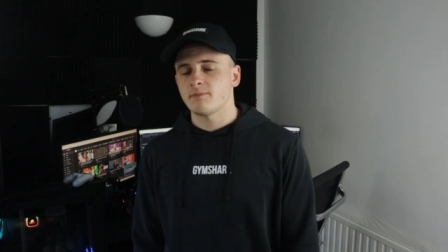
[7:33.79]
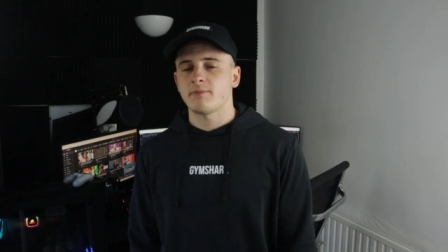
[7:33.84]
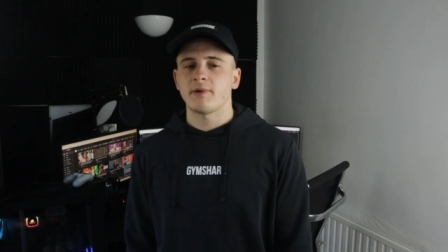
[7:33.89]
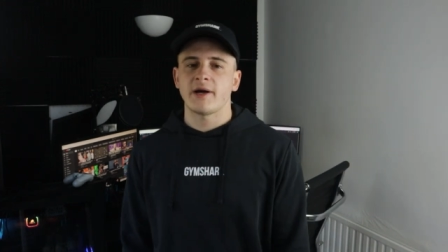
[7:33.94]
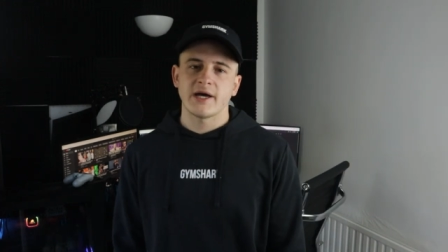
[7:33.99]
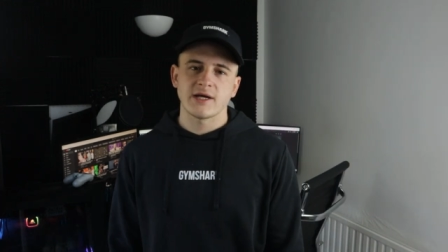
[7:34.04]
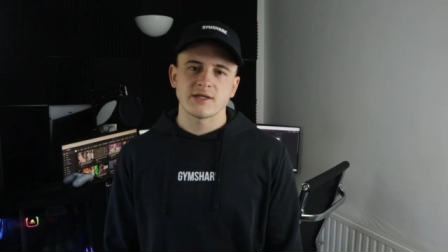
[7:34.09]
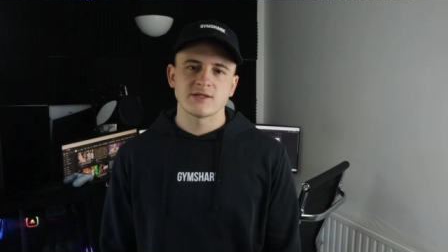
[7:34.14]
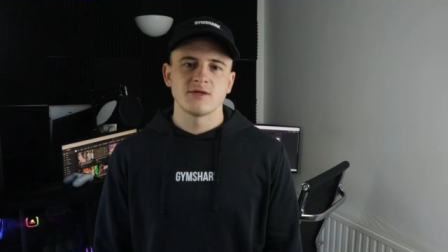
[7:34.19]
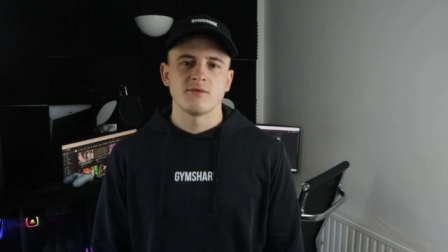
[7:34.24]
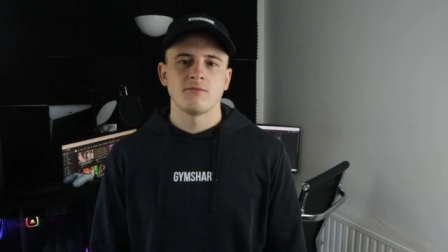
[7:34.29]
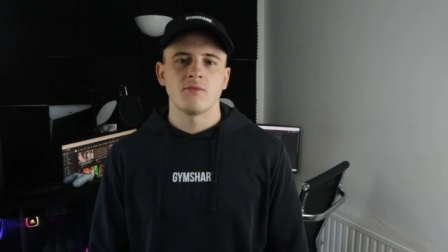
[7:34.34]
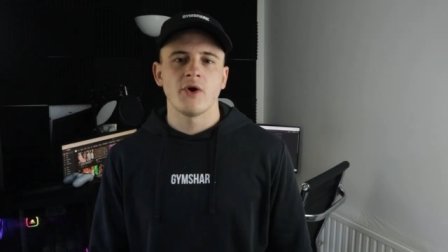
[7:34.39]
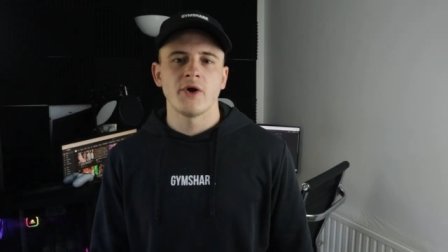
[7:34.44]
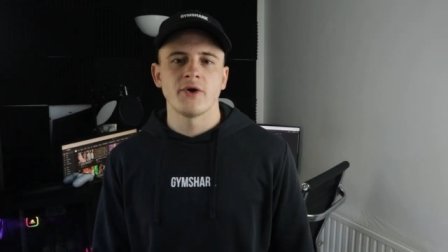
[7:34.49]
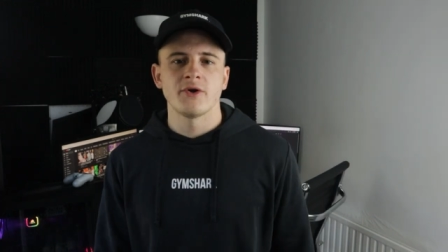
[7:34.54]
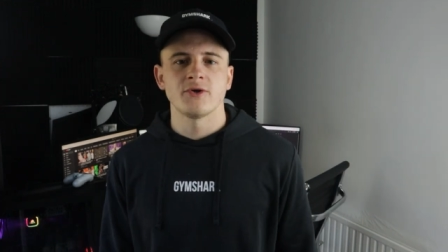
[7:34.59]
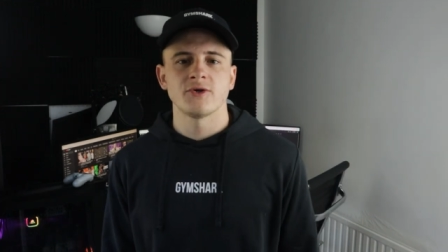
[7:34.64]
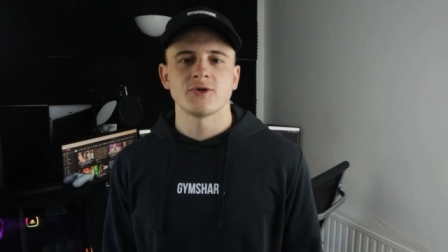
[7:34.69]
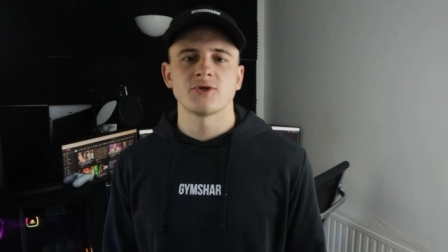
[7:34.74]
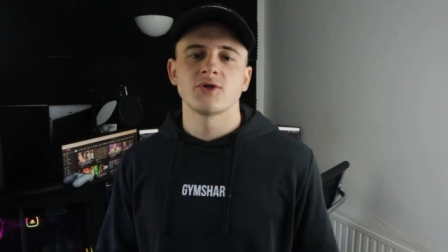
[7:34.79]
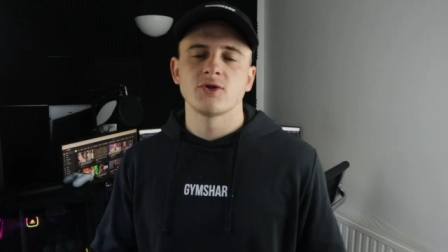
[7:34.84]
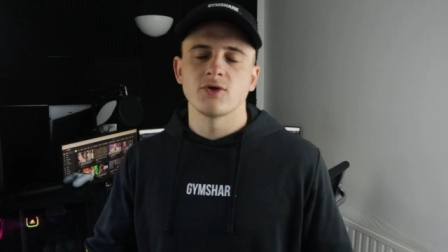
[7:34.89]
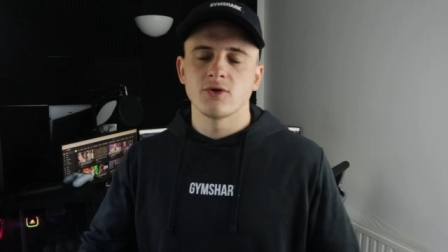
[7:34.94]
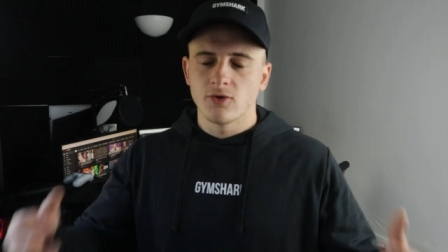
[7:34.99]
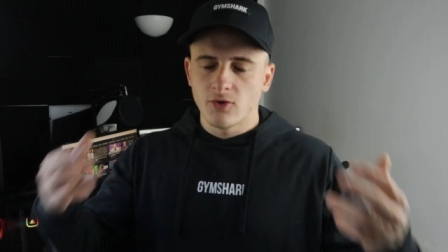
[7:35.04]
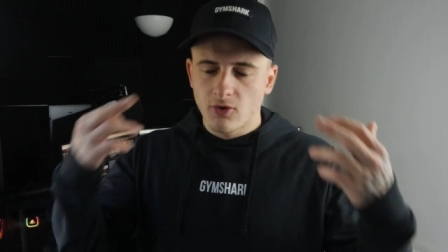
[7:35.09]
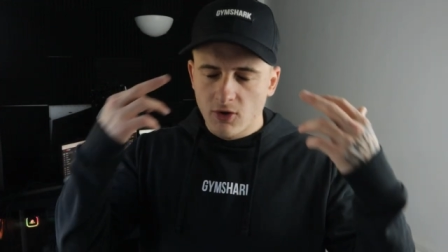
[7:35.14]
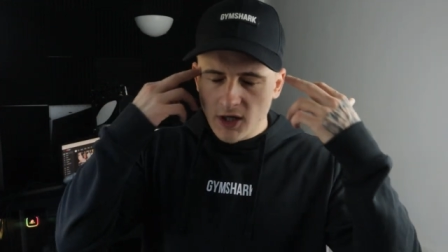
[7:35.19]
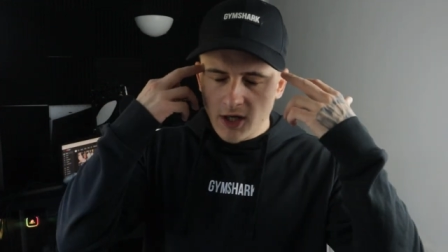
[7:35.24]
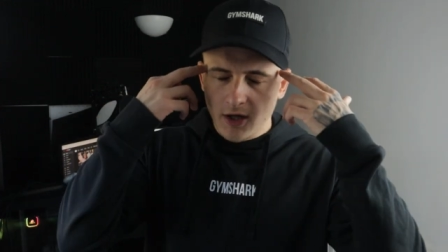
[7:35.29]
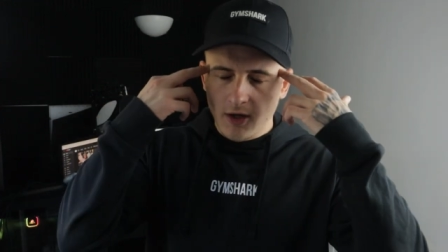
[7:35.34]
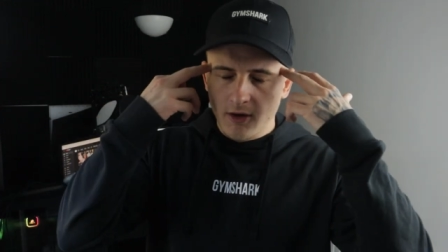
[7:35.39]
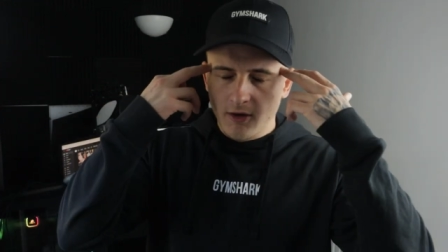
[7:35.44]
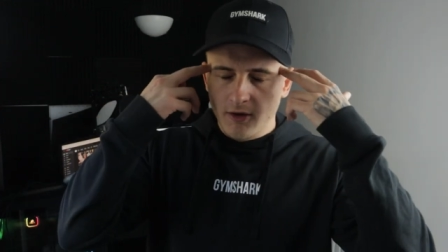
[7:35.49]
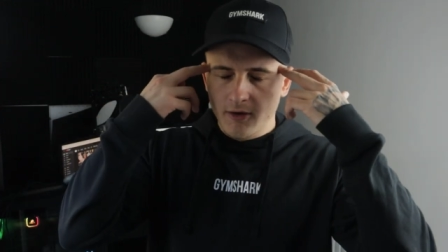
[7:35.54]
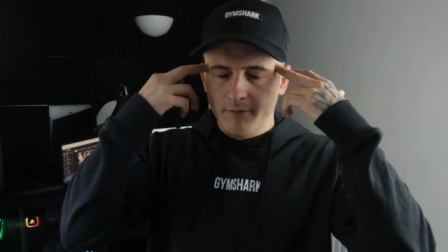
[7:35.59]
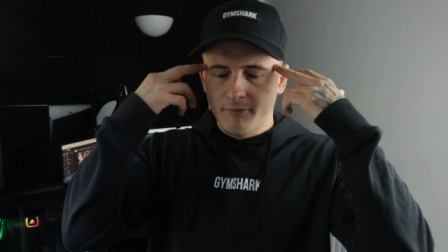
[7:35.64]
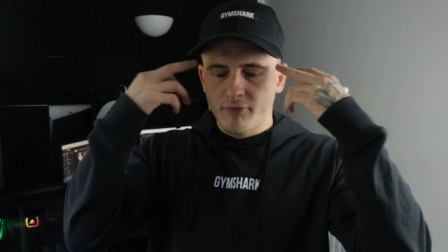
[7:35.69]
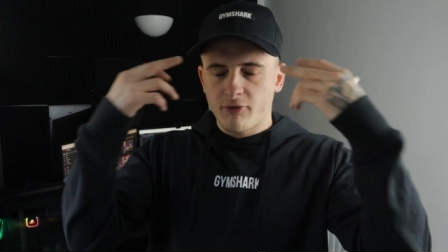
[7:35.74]
back to minus Your
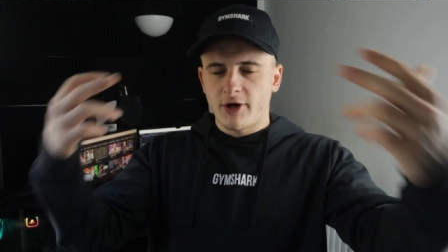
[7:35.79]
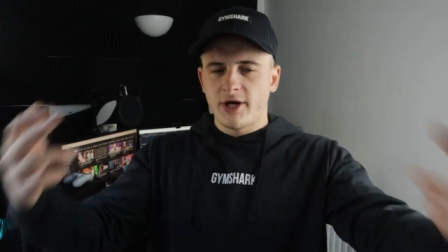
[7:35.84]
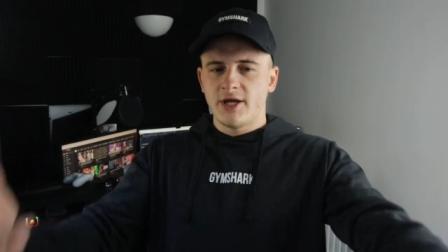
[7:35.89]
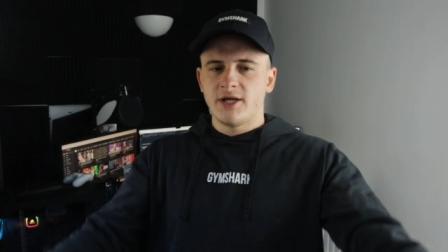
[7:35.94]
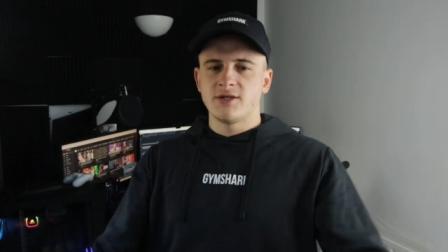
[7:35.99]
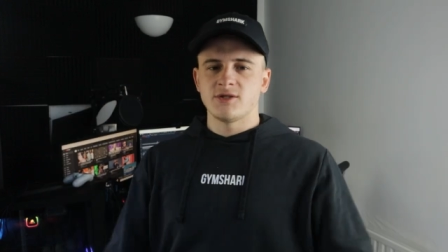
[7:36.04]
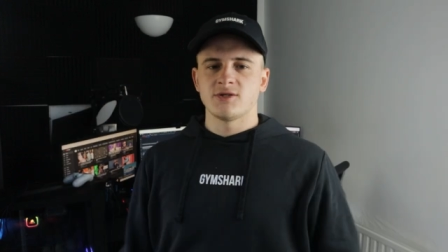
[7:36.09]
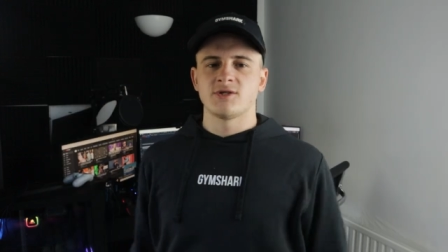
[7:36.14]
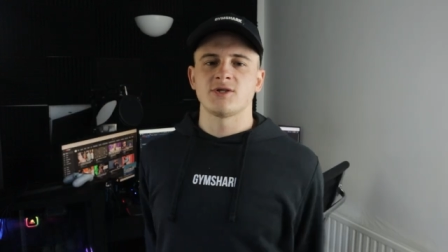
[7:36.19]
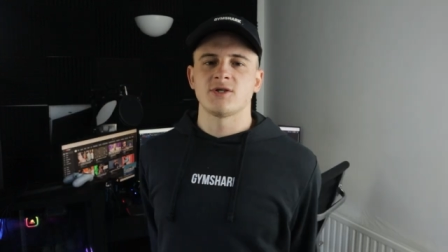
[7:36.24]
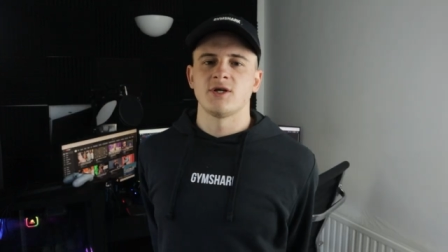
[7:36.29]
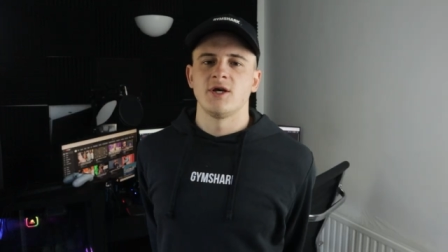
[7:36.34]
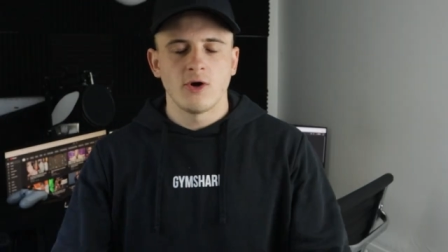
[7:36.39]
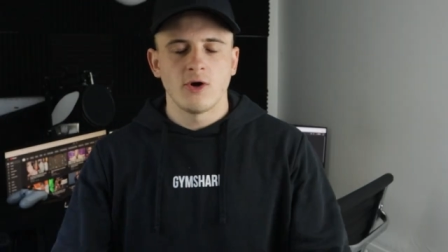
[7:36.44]
like brains